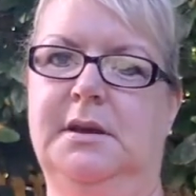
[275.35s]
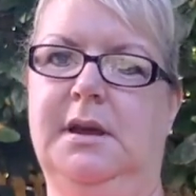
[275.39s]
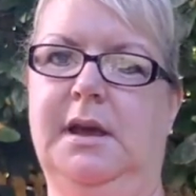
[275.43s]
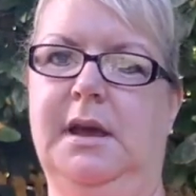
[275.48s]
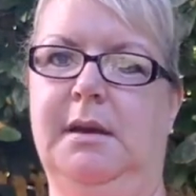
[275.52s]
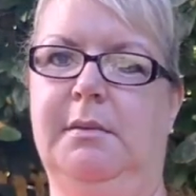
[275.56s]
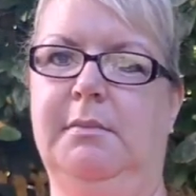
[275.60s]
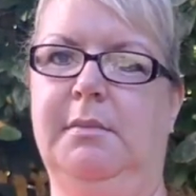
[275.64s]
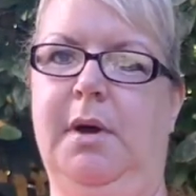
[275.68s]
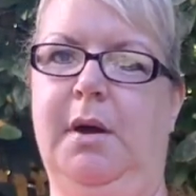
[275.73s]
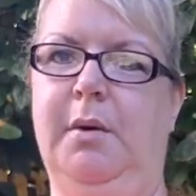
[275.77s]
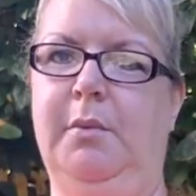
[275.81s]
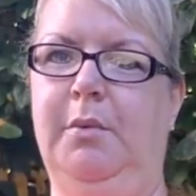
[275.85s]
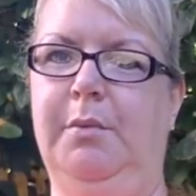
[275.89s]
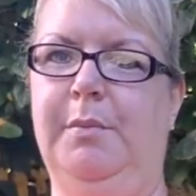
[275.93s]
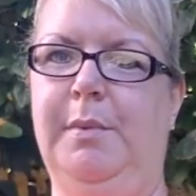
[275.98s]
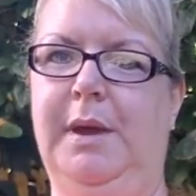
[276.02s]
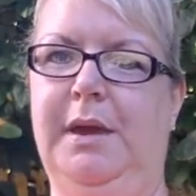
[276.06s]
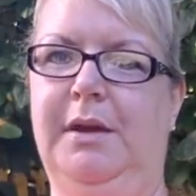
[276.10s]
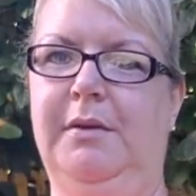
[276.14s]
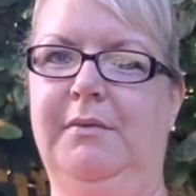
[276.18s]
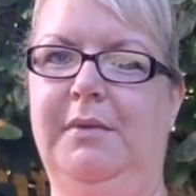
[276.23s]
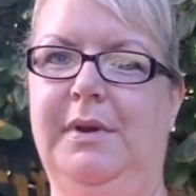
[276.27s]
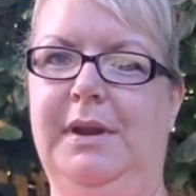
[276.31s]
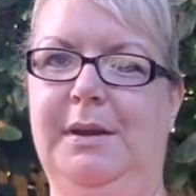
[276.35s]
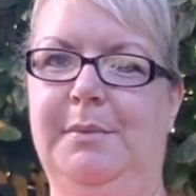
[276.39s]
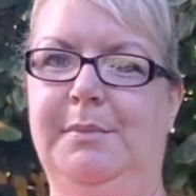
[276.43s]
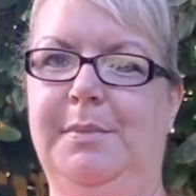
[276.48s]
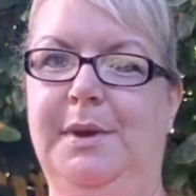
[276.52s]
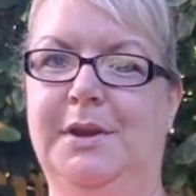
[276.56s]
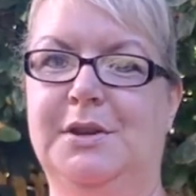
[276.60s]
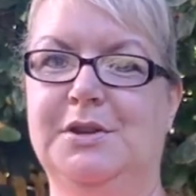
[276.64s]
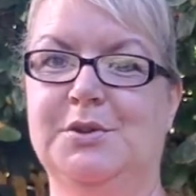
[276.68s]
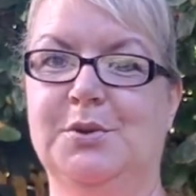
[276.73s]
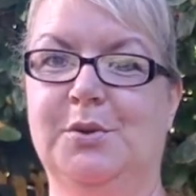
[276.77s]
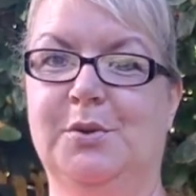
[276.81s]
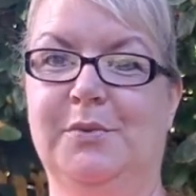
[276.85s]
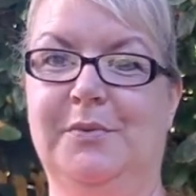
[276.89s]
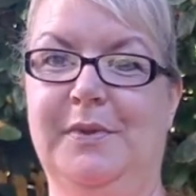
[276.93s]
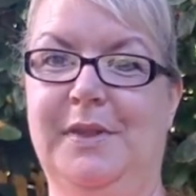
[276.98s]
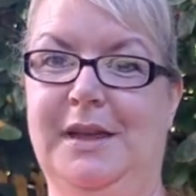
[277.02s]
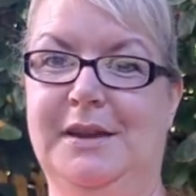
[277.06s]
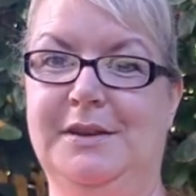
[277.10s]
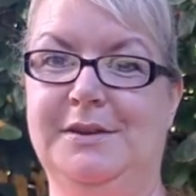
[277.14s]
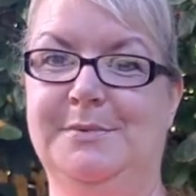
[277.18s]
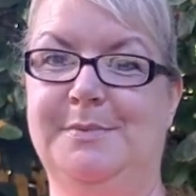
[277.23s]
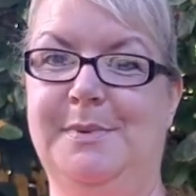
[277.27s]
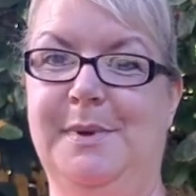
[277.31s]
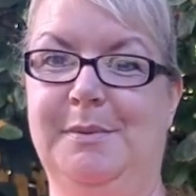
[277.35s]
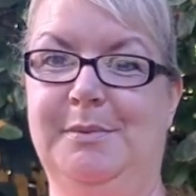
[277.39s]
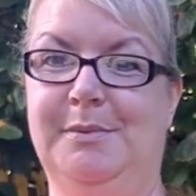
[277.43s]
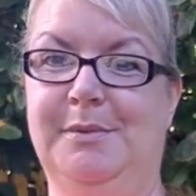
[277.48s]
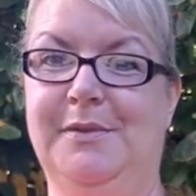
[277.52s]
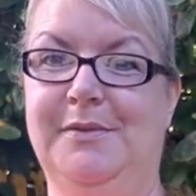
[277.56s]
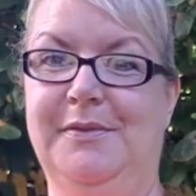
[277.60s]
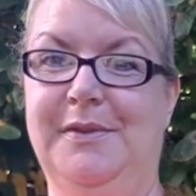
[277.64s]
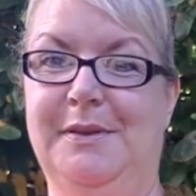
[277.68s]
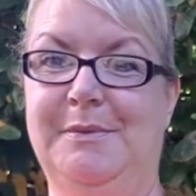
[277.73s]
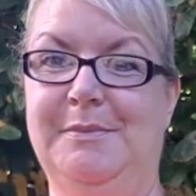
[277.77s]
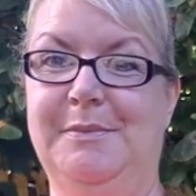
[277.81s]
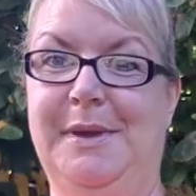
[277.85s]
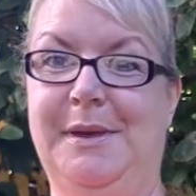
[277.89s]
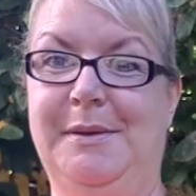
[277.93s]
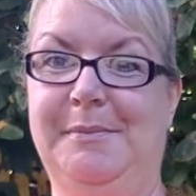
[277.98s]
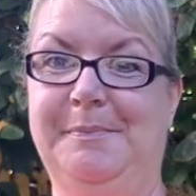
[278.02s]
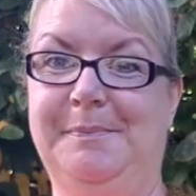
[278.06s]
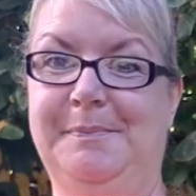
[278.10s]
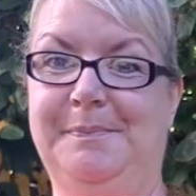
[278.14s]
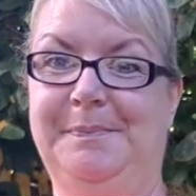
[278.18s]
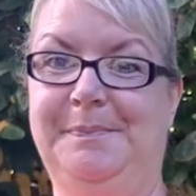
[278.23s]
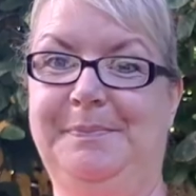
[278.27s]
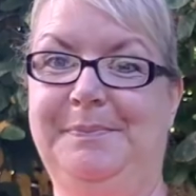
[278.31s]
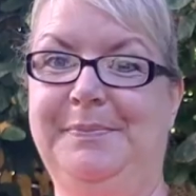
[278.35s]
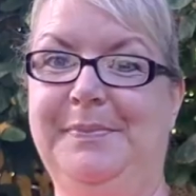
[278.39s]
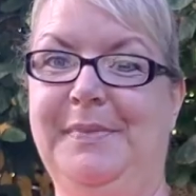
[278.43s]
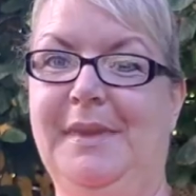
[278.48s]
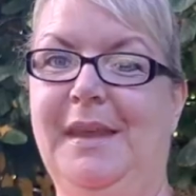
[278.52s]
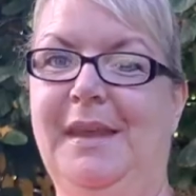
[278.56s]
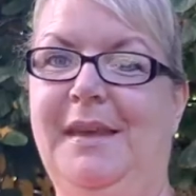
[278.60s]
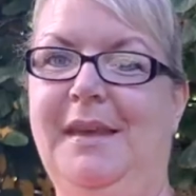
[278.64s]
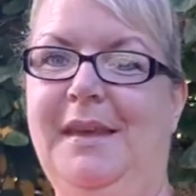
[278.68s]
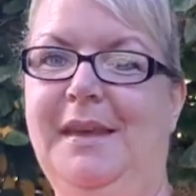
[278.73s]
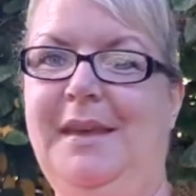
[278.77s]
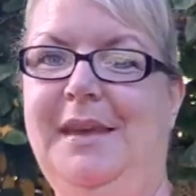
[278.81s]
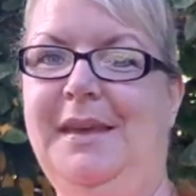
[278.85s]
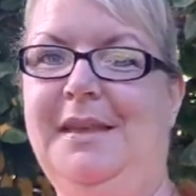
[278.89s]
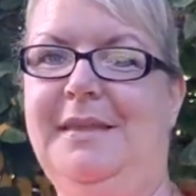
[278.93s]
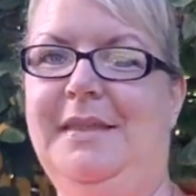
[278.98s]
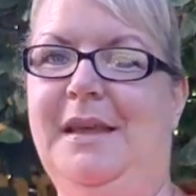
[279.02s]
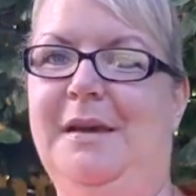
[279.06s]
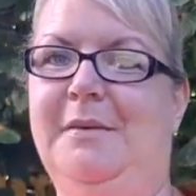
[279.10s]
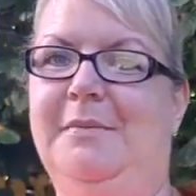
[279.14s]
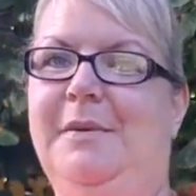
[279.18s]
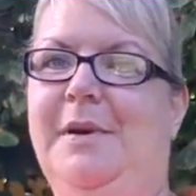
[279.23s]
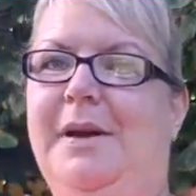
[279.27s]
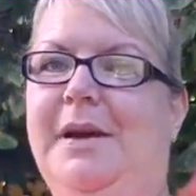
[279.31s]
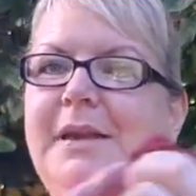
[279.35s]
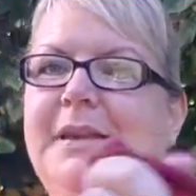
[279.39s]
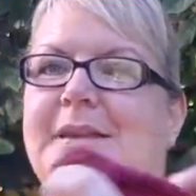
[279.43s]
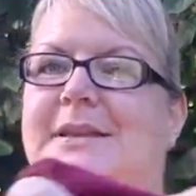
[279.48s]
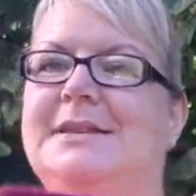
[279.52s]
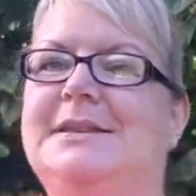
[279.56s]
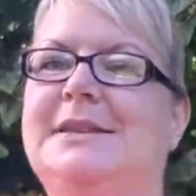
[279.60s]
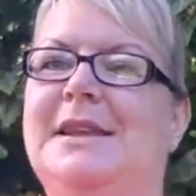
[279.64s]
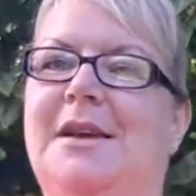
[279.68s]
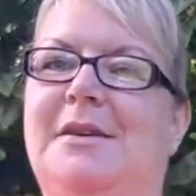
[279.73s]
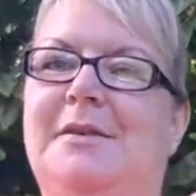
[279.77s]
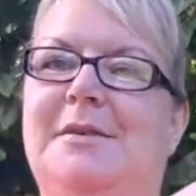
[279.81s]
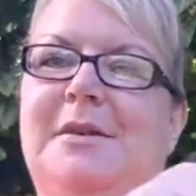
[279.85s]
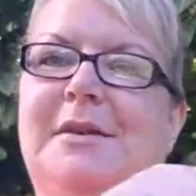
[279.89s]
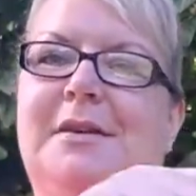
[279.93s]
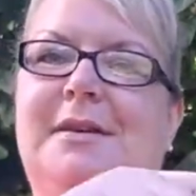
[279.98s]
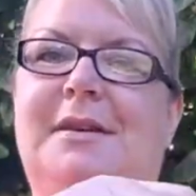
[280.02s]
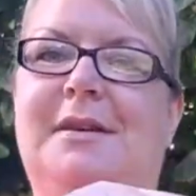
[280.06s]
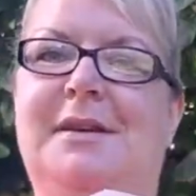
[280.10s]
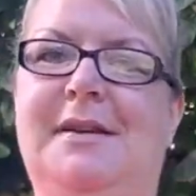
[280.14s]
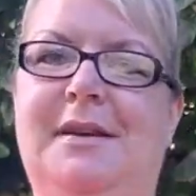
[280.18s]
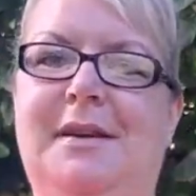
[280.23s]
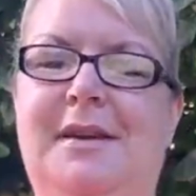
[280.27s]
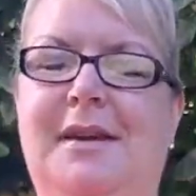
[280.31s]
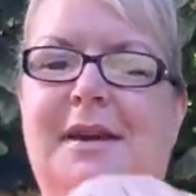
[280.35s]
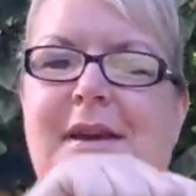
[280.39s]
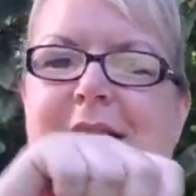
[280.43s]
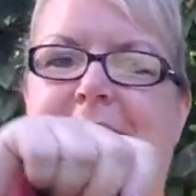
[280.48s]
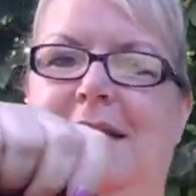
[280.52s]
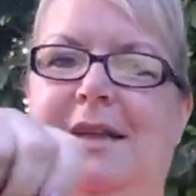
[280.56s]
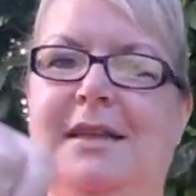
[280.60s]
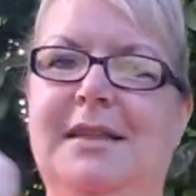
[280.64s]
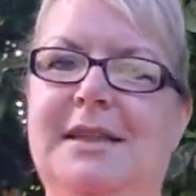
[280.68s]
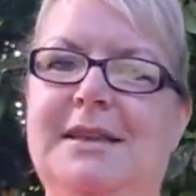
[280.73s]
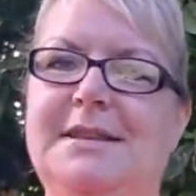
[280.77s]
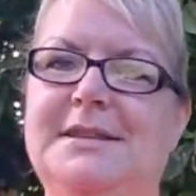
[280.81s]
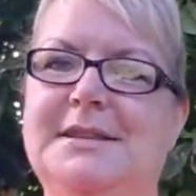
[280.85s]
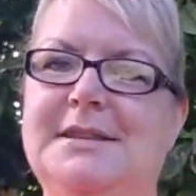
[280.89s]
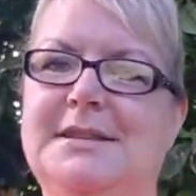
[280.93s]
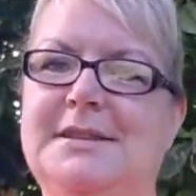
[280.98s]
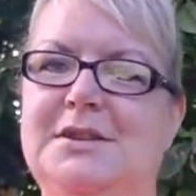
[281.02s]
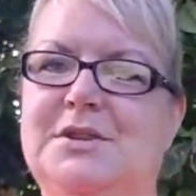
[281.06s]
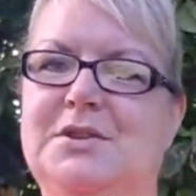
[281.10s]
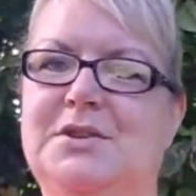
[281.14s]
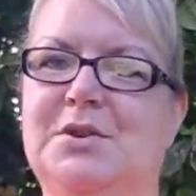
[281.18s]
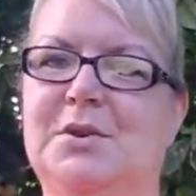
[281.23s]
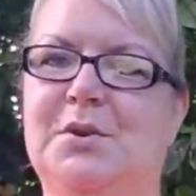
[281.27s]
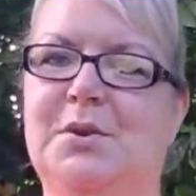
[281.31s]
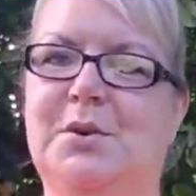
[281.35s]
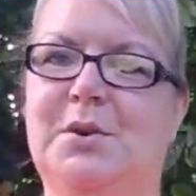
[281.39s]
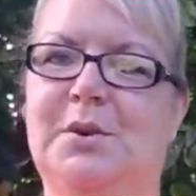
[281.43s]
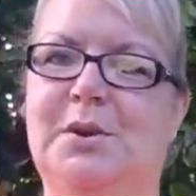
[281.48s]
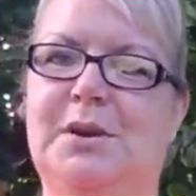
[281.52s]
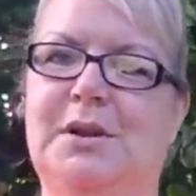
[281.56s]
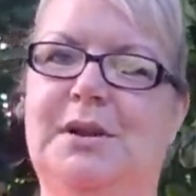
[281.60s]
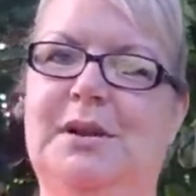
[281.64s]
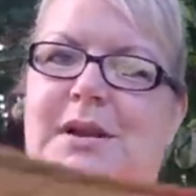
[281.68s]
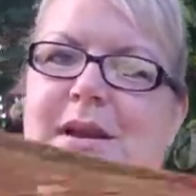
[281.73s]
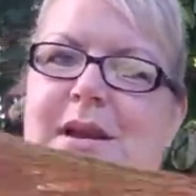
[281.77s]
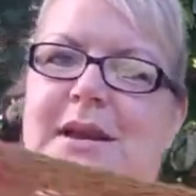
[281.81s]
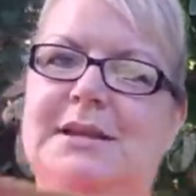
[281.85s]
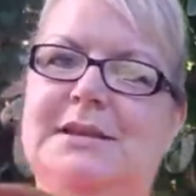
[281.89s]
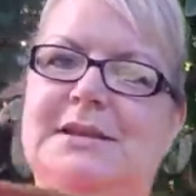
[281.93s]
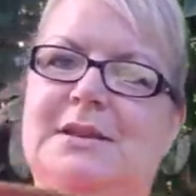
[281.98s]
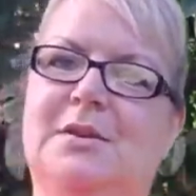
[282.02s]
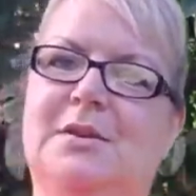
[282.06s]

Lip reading: I would make a really big shawl for that to be able to fit me that way. So this is the shawl. It's